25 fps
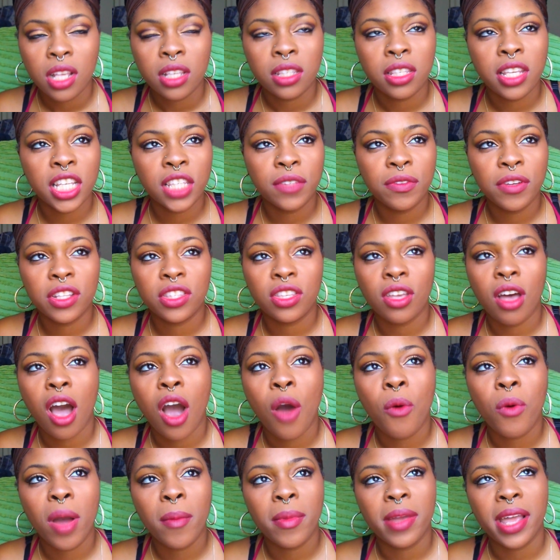6 foot
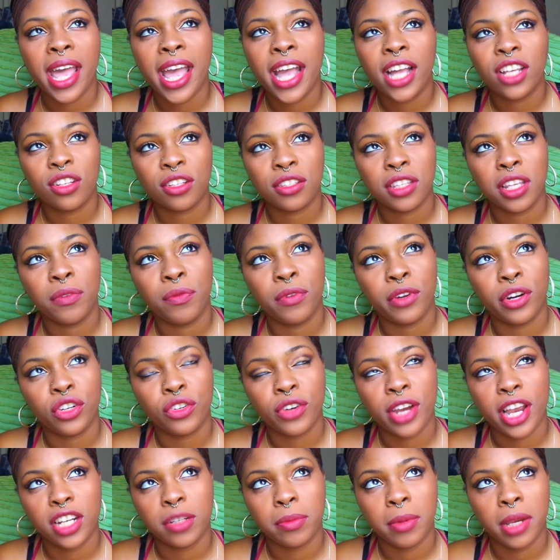tall woman hangs herself with a
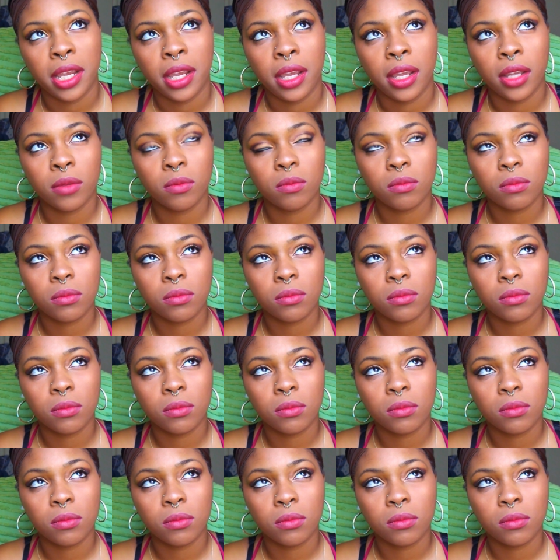trash bag.